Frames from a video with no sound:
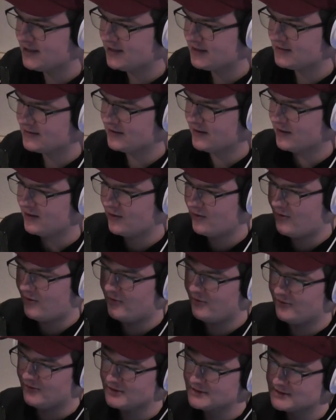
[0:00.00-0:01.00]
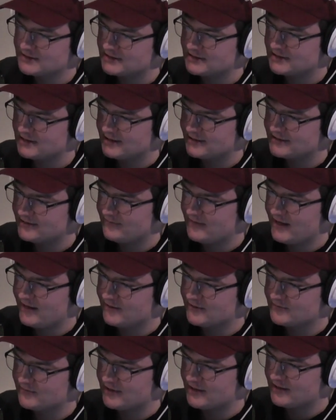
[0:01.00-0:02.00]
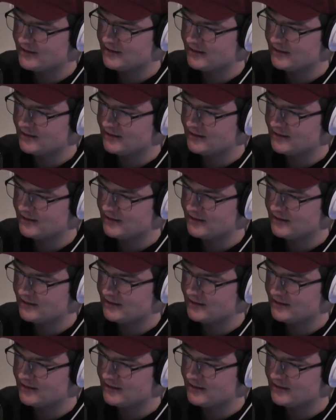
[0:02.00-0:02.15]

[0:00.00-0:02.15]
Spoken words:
the little holes, some nails on it, the